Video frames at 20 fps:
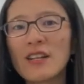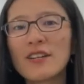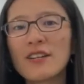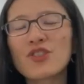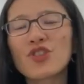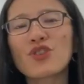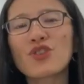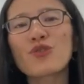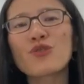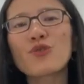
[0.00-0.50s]

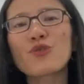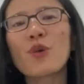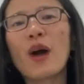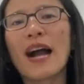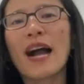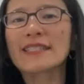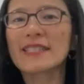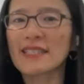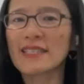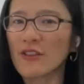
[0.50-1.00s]
to
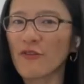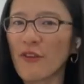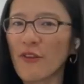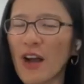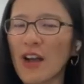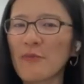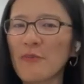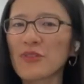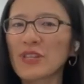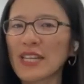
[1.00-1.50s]

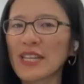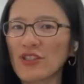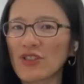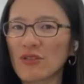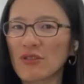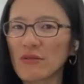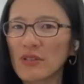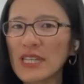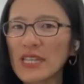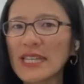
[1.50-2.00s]
identify
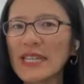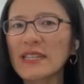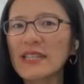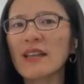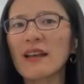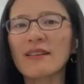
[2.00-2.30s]
potential leads,